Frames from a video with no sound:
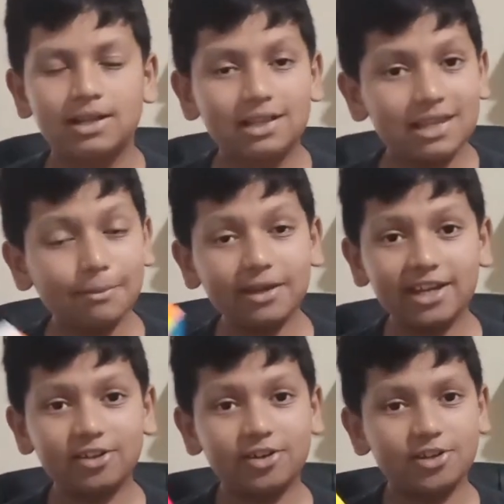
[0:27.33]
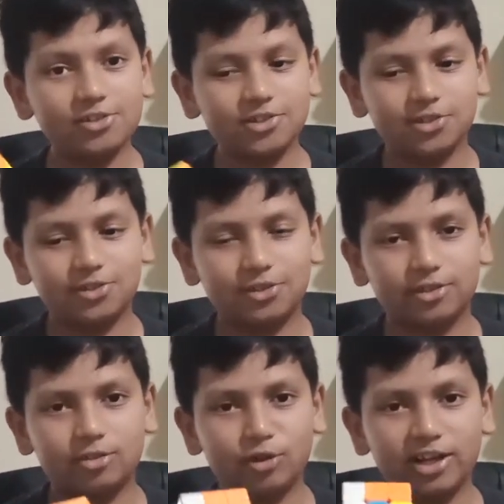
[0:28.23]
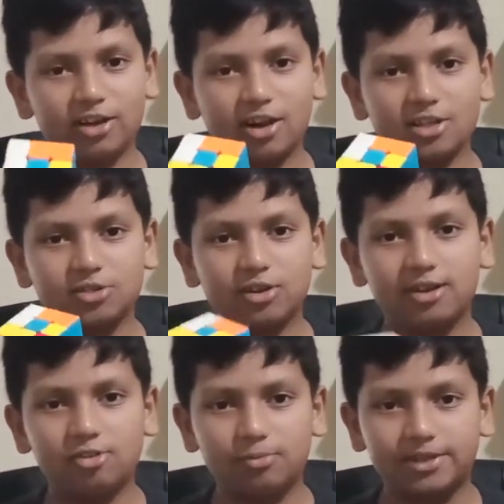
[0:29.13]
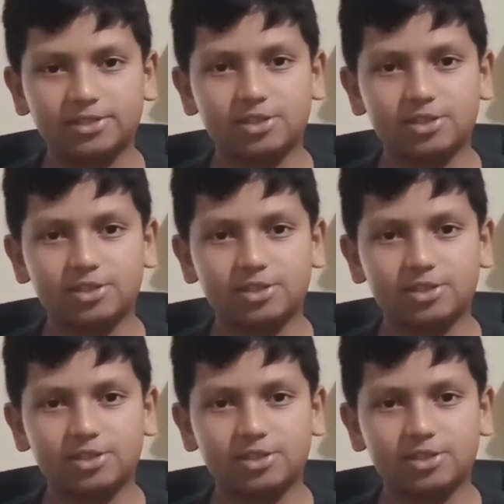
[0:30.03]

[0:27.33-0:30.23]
Let me introduce you to the 3x3 Rubik's